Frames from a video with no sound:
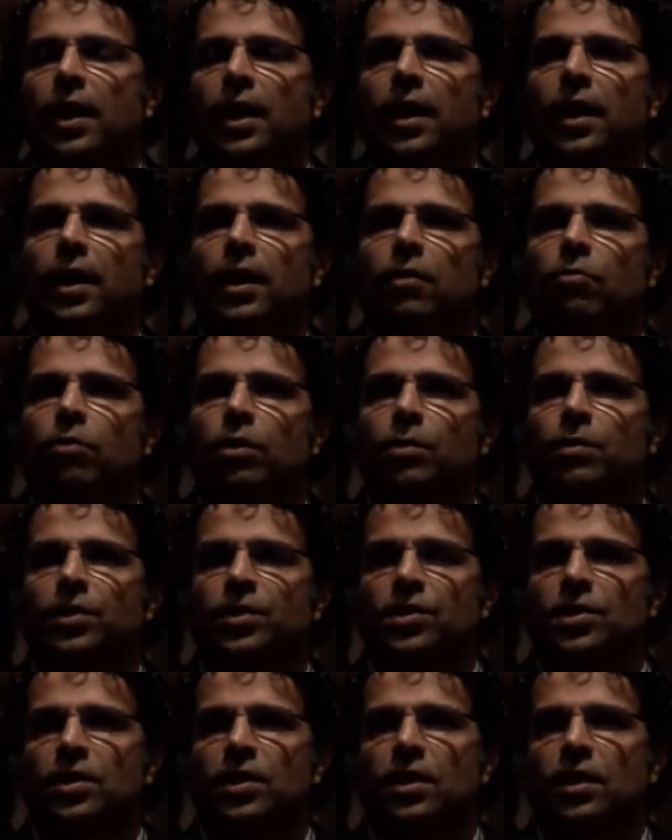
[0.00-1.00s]
where
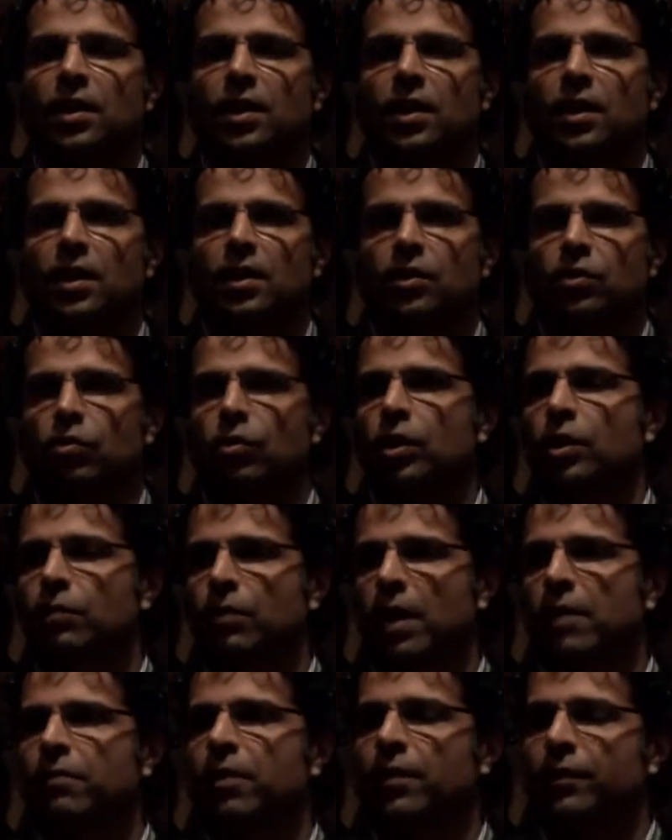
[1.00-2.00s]
we see
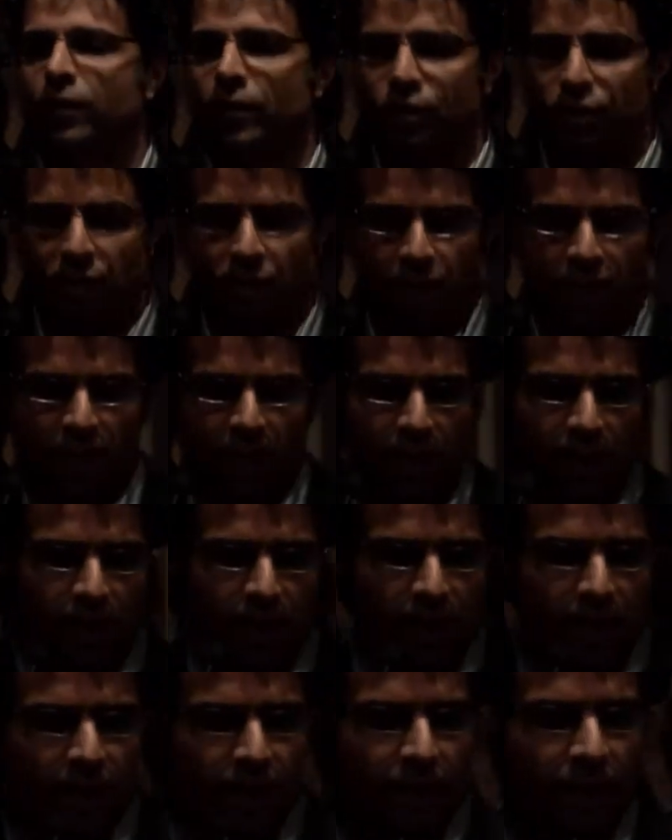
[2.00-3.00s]
newly arrived refugees, and
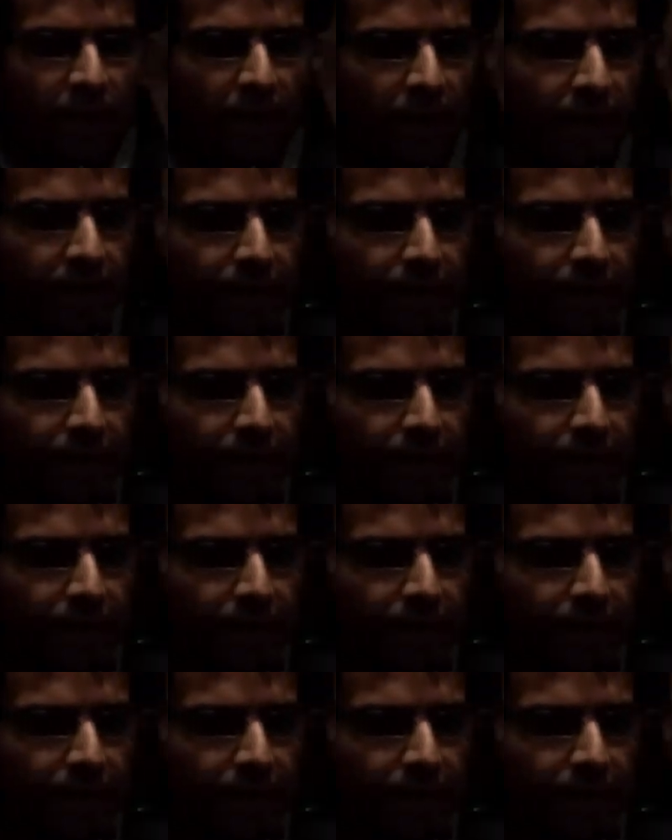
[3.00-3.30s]
that's